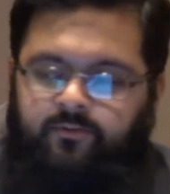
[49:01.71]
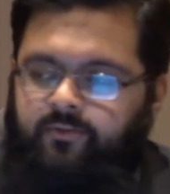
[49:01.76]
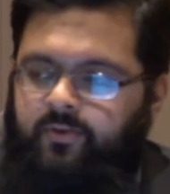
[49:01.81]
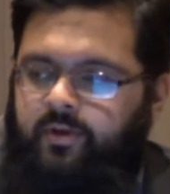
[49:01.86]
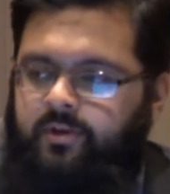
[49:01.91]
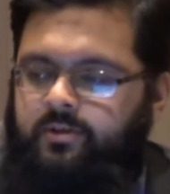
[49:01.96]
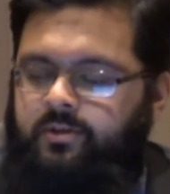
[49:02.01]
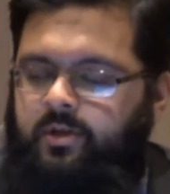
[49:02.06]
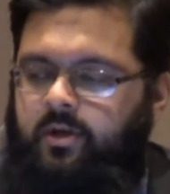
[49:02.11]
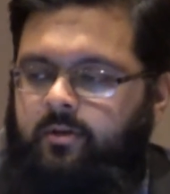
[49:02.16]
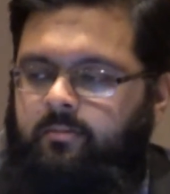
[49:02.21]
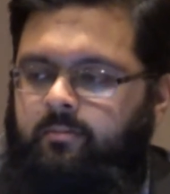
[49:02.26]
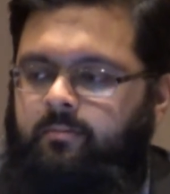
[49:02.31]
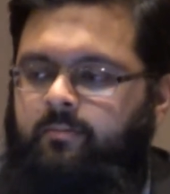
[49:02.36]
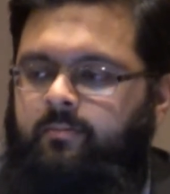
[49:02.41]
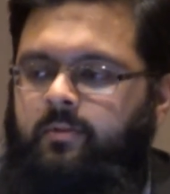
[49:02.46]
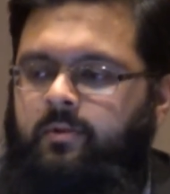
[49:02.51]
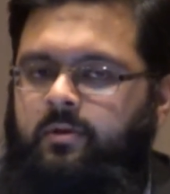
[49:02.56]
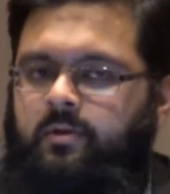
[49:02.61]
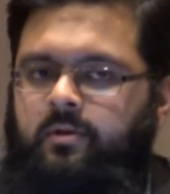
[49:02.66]
for the first
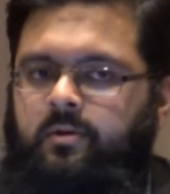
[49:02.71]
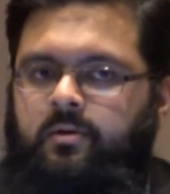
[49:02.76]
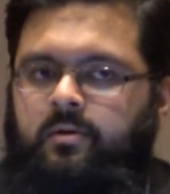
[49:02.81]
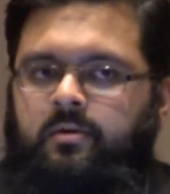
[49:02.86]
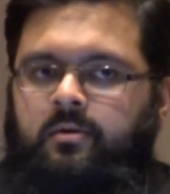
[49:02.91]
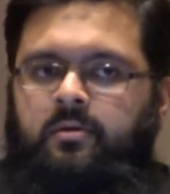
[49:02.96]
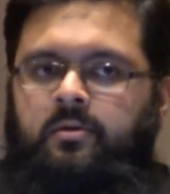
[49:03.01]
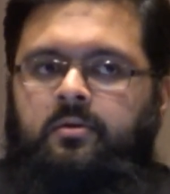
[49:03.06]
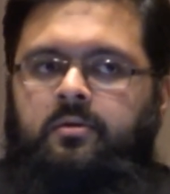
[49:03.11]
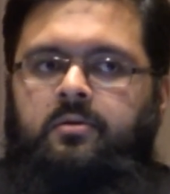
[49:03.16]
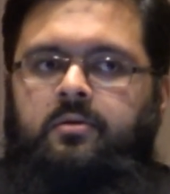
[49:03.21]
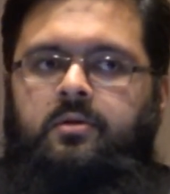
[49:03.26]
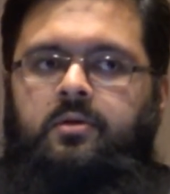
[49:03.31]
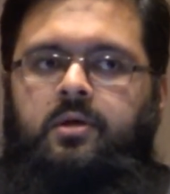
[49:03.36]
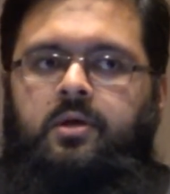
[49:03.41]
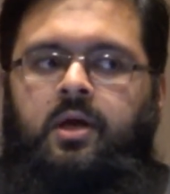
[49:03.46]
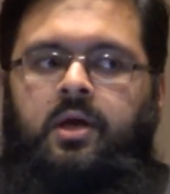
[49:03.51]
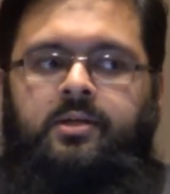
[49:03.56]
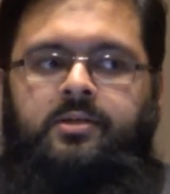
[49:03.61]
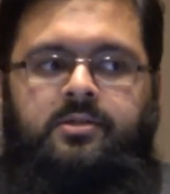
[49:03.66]
time
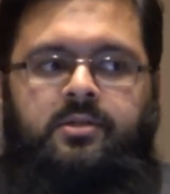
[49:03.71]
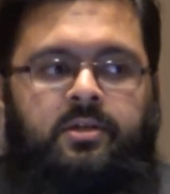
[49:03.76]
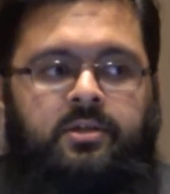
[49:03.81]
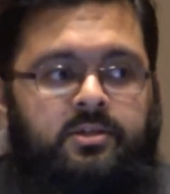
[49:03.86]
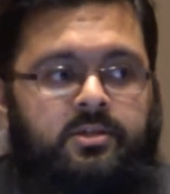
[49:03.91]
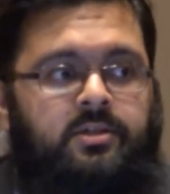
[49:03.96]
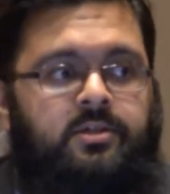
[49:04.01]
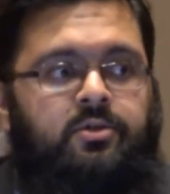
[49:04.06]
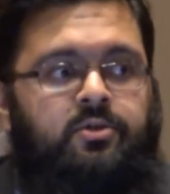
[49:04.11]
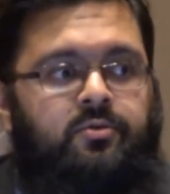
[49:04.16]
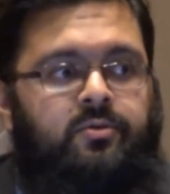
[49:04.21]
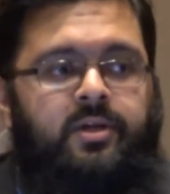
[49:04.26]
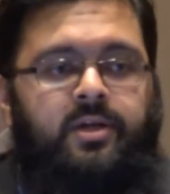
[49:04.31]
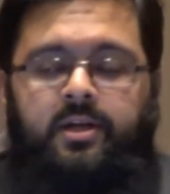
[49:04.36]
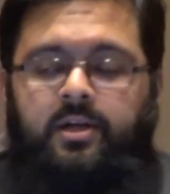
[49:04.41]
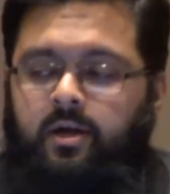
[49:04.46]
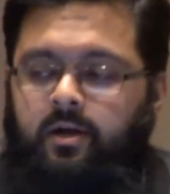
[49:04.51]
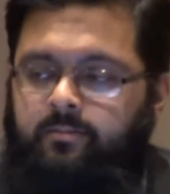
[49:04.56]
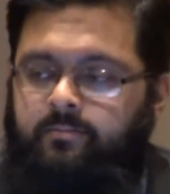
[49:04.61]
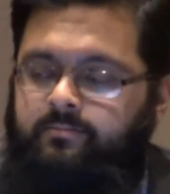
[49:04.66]
as its
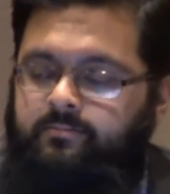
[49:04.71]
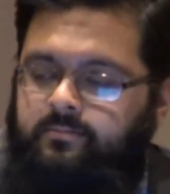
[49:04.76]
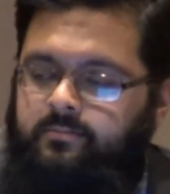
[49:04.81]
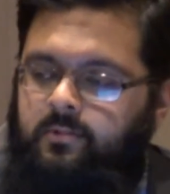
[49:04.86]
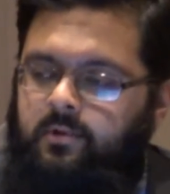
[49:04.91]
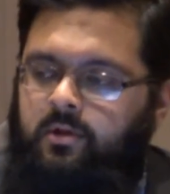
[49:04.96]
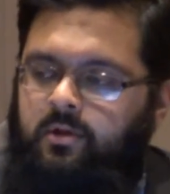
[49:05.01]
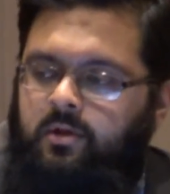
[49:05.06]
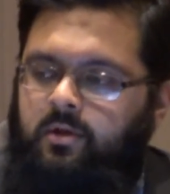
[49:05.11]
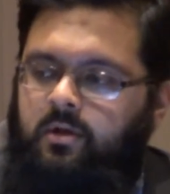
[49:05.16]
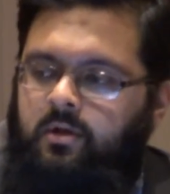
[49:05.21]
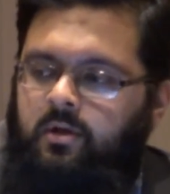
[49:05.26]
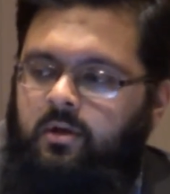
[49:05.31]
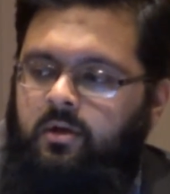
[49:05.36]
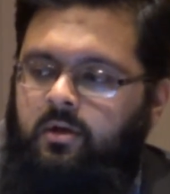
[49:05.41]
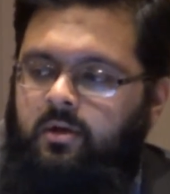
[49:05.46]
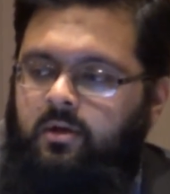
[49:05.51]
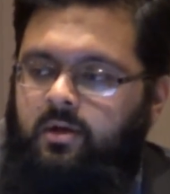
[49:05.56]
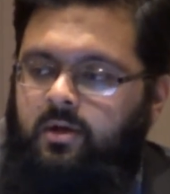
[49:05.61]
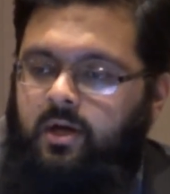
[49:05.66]
new leader,
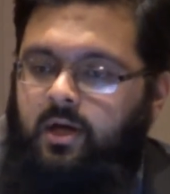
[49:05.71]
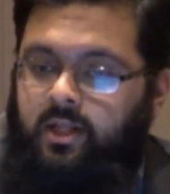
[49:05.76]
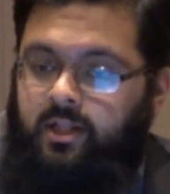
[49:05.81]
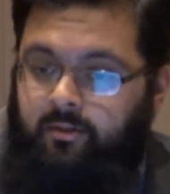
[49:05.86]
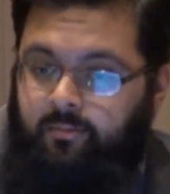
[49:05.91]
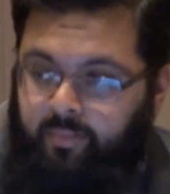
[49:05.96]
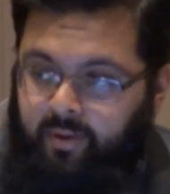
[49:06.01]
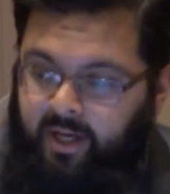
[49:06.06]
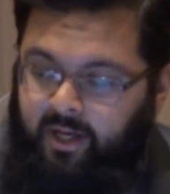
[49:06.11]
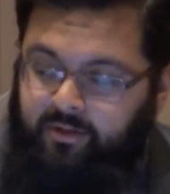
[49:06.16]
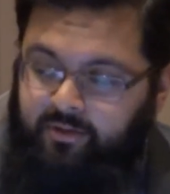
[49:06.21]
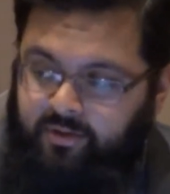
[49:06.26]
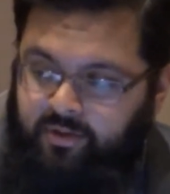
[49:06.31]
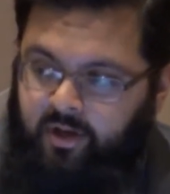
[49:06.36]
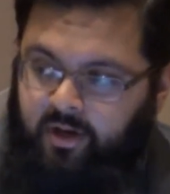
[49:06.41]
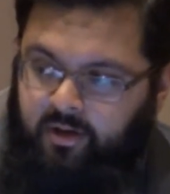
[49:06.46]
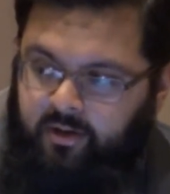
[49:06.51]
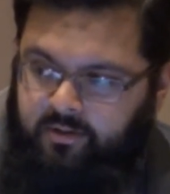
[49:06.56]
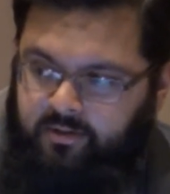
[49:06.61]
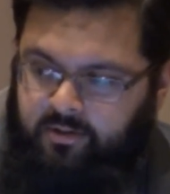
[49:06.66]
and the
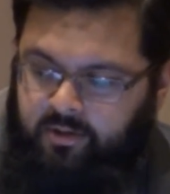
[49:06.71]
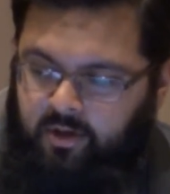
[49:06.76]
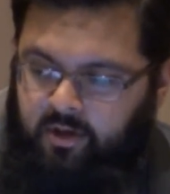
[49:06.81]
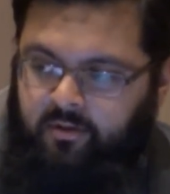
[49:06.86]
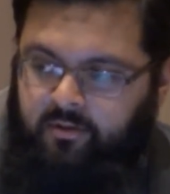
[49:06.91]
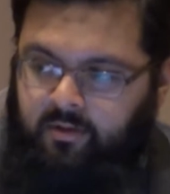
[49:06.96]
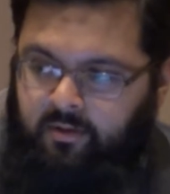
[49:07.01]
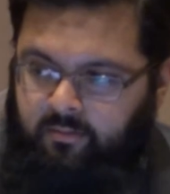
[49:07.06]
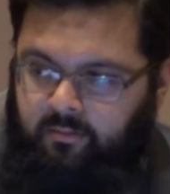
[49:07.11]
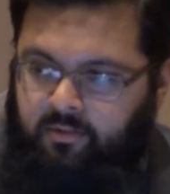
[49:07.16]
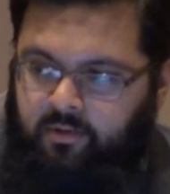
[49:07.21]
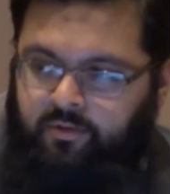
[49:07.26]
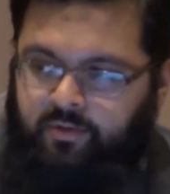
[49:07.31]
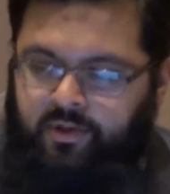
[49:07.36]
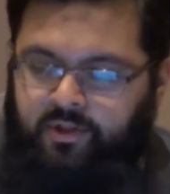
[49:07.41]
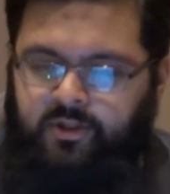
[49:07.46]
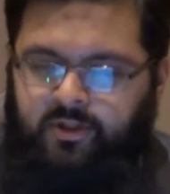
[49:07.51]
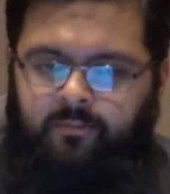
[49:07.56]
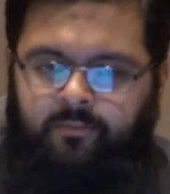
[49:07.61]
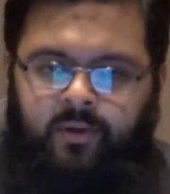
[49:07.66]
patriarchs, or the
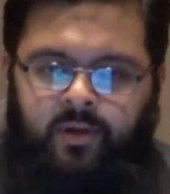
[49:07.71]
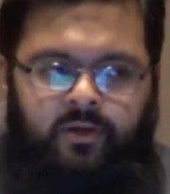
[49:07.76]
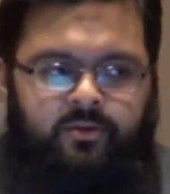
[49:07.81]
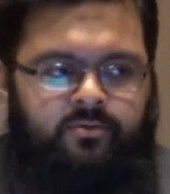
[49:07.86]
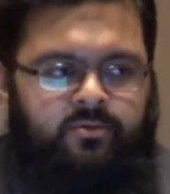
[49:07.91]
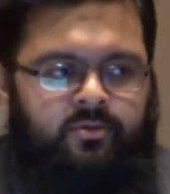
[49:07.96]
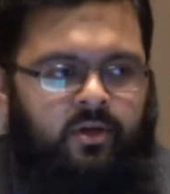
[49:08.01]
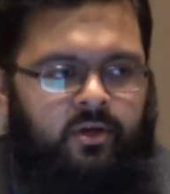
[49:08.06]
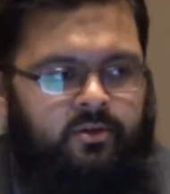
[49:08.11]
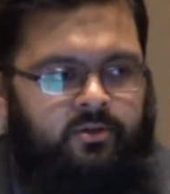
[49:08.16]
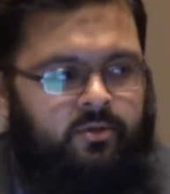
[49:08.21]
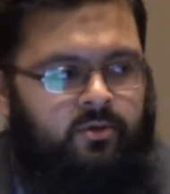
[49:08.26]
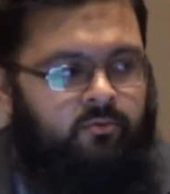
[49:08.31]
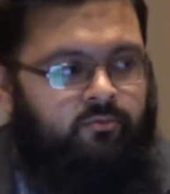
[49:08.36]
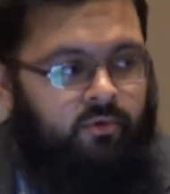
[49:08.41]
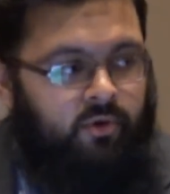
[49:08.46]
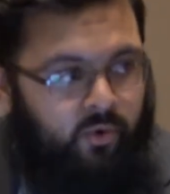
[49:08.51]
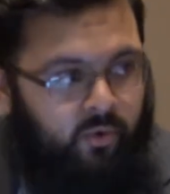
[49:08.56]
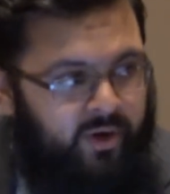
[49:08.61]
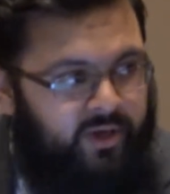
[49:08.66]
Christian
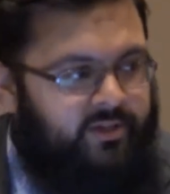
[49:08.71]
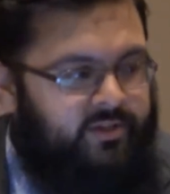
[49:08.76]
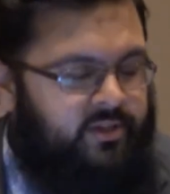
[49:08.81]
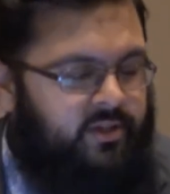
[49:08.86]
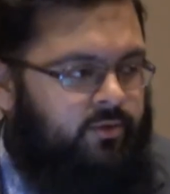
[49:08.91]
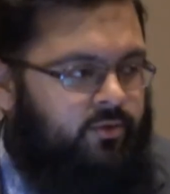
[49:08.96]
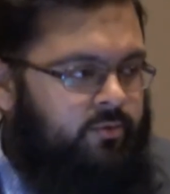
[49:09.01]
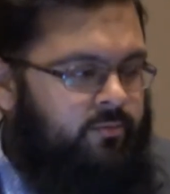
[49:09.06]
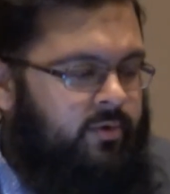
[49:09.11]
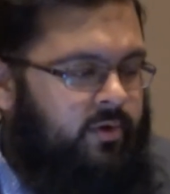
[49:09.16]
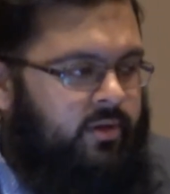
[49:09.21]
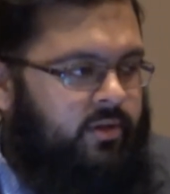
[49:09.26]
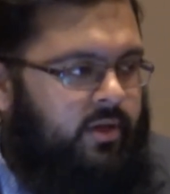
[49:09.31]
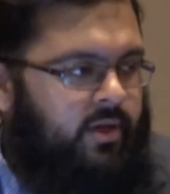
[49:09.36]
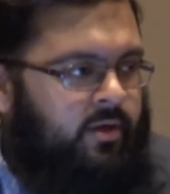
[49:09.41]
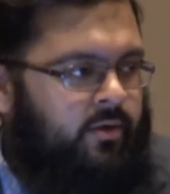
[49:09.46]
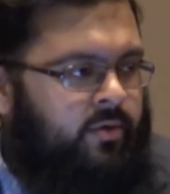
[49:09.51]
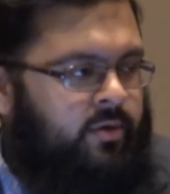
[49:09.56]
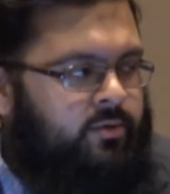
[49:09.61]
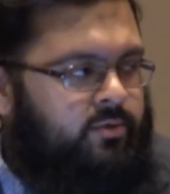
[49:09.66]
patriarchs, requested Umar
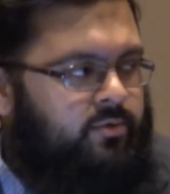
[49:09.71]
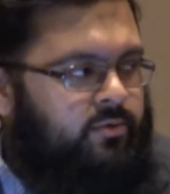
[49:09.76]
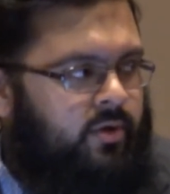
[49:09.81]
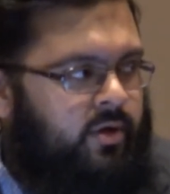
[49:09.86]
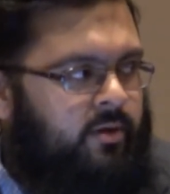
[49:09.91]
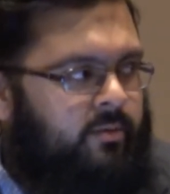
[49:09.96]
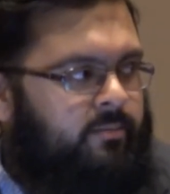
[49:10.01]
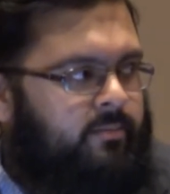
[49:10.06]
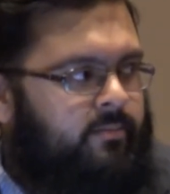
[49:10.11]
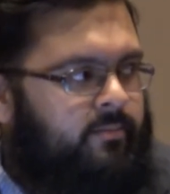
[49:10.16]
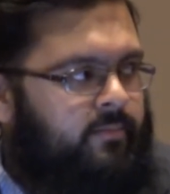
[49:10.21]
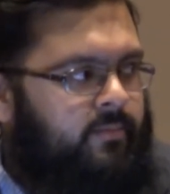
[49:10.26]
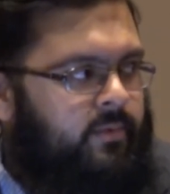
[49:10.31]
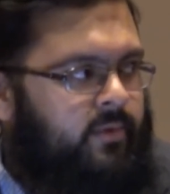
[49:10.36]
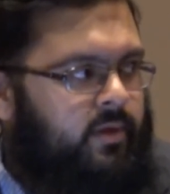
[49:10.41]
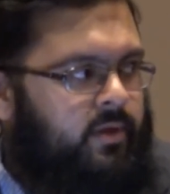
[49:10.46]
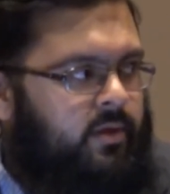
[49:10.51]
radiallahu anhu to come